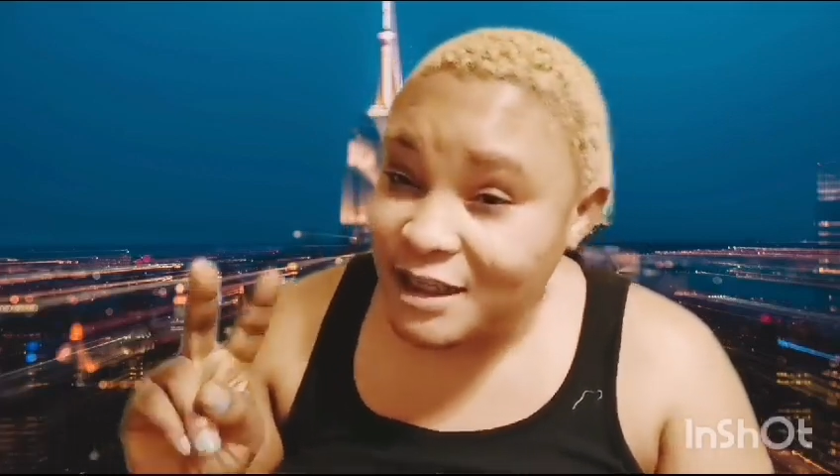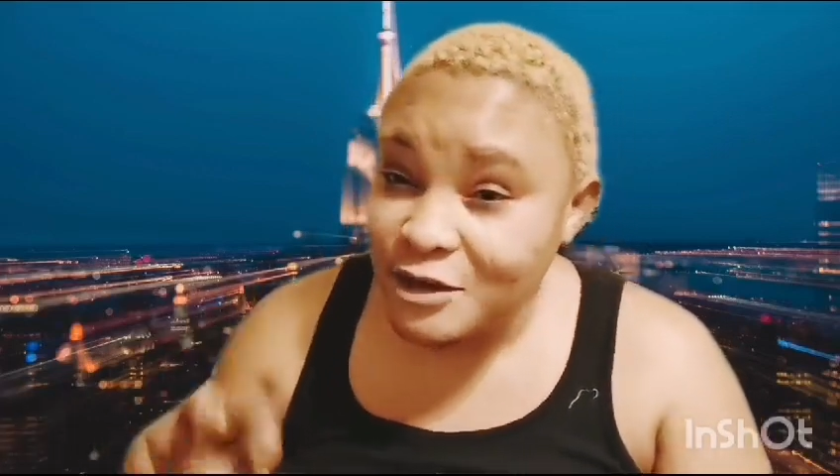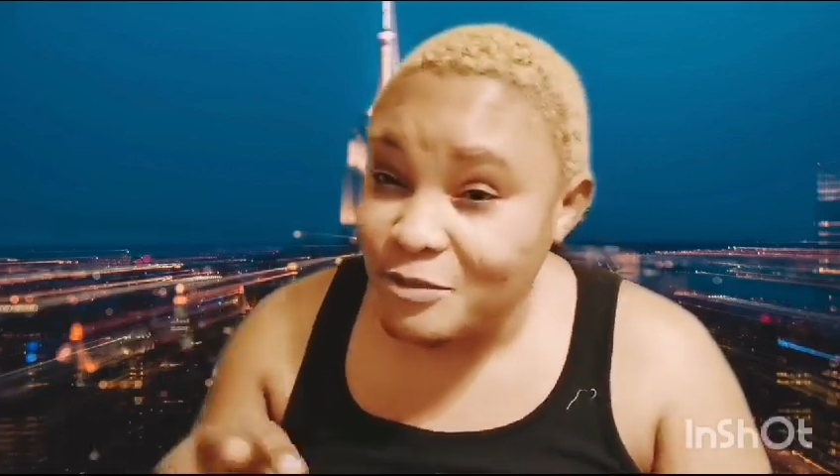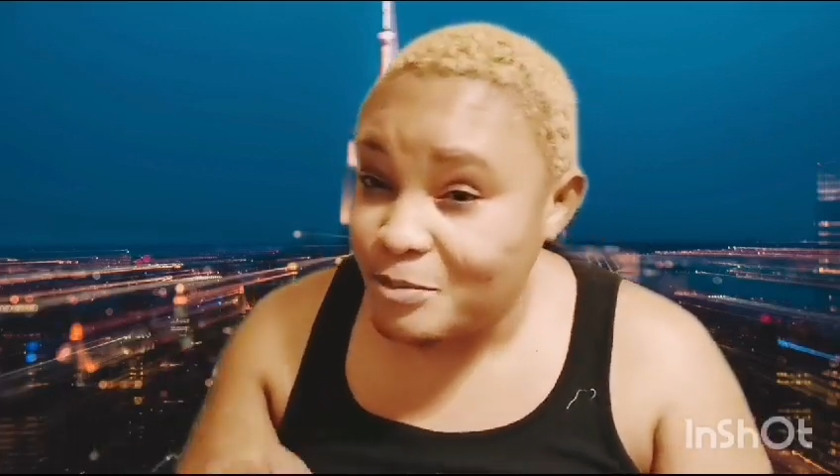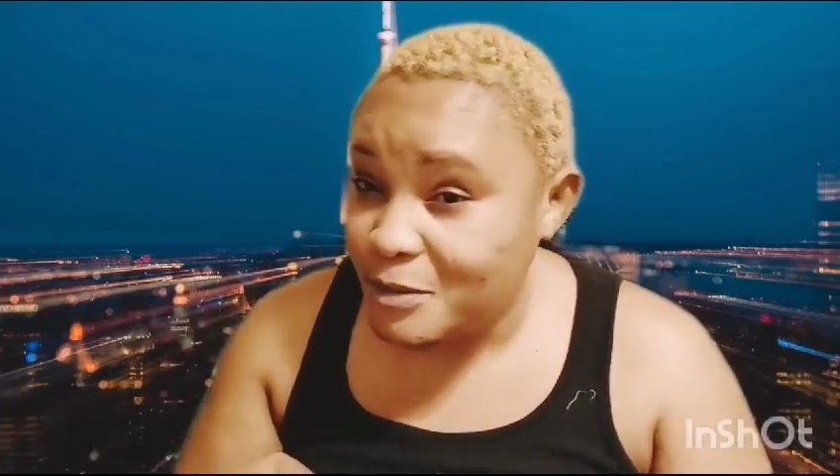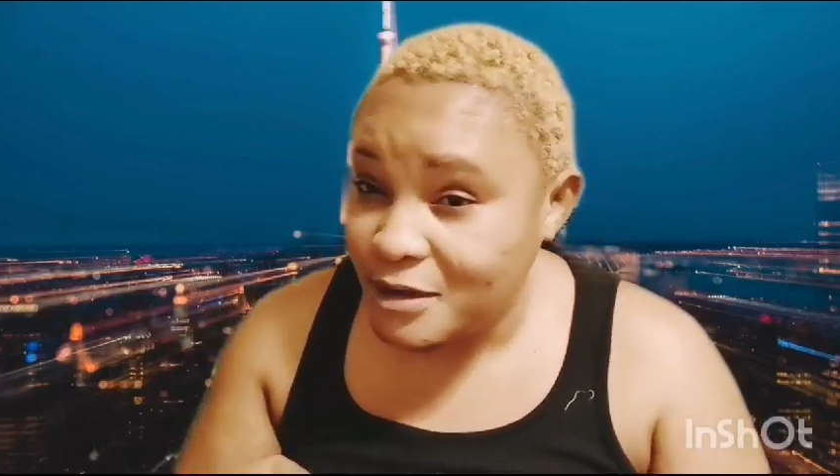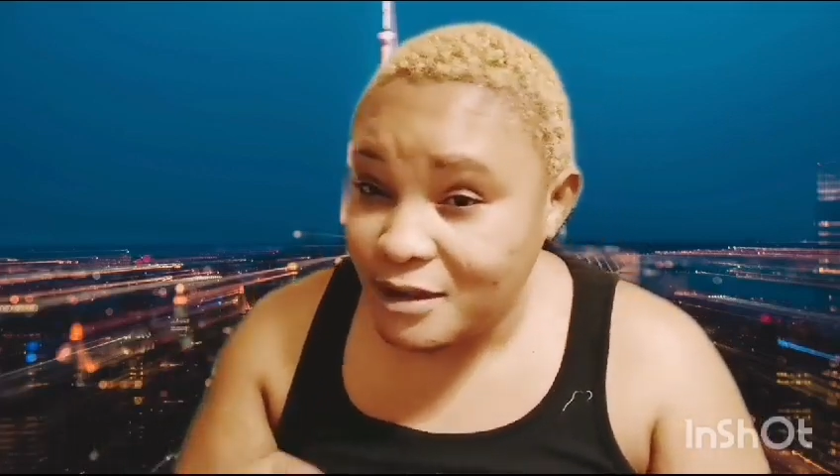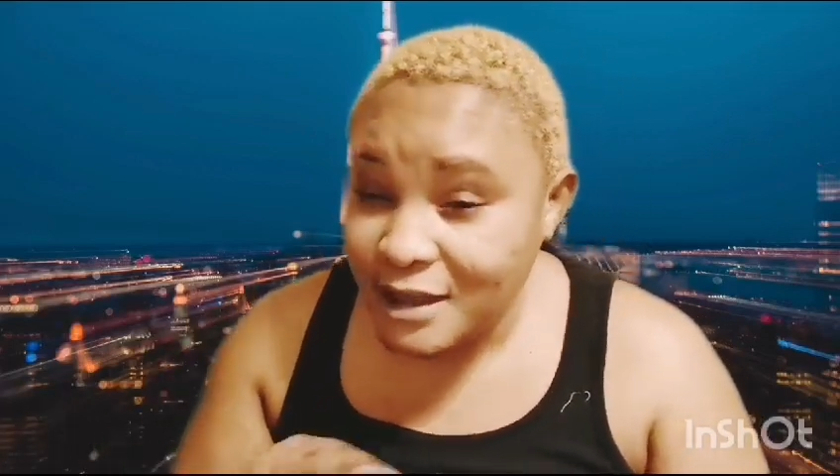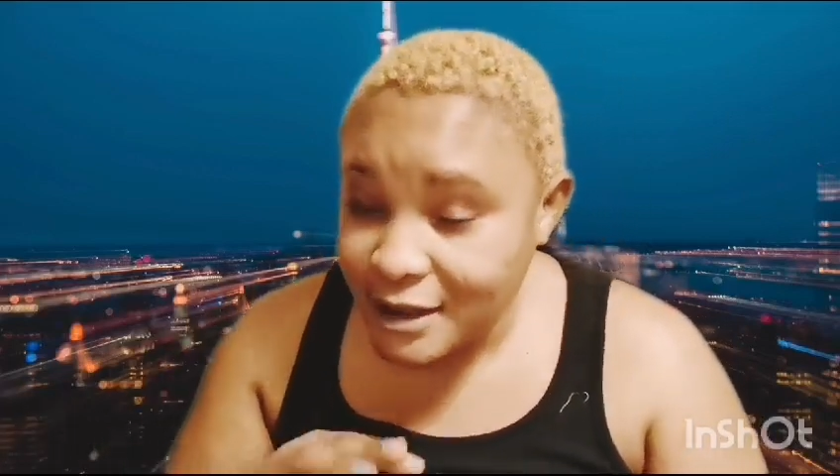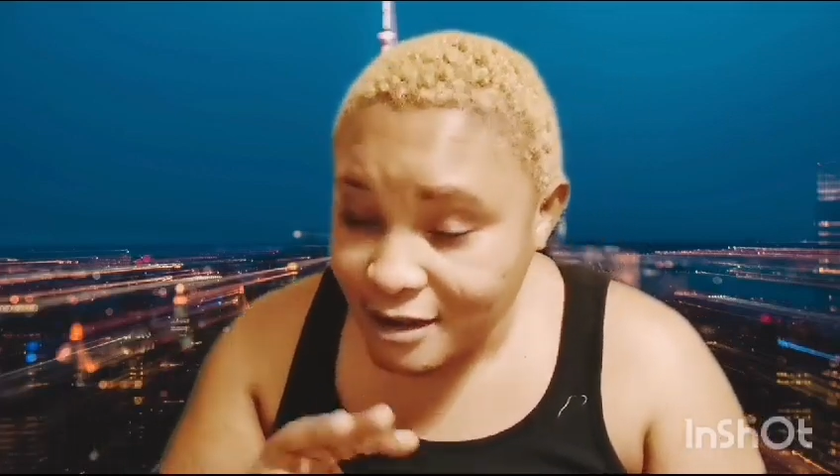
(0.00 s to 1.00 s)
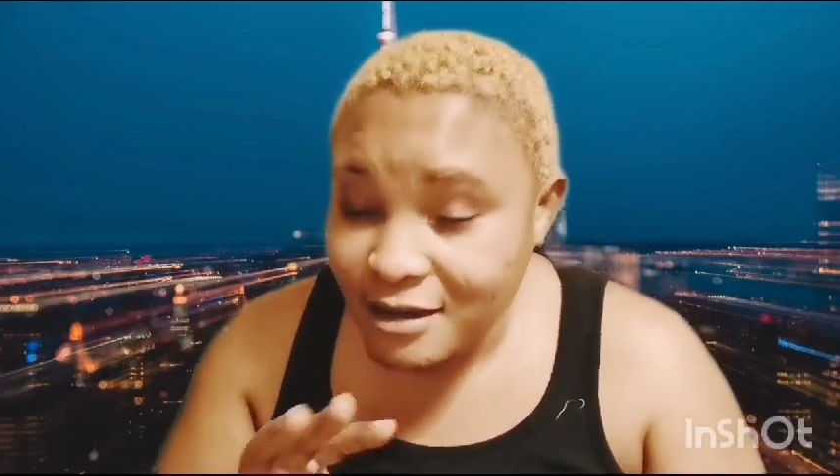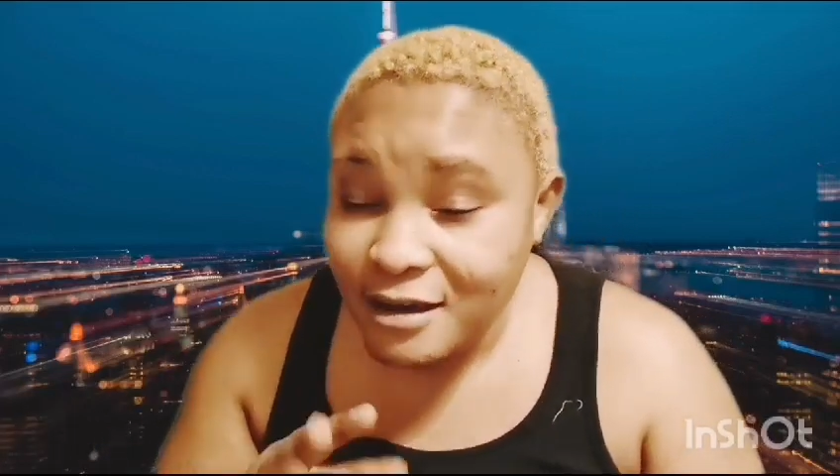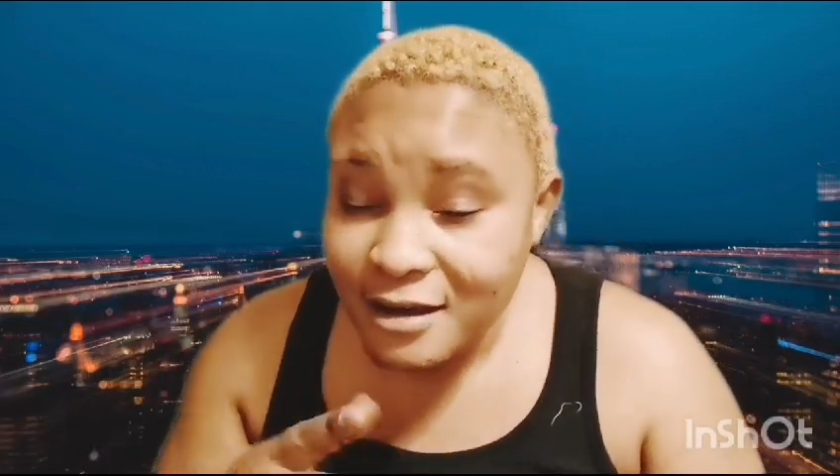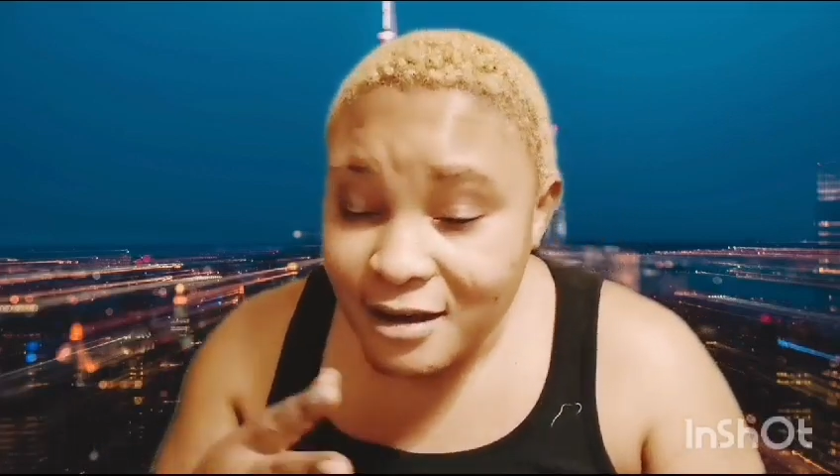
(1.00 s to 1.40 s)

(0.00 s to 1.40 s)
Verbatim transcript: that you like,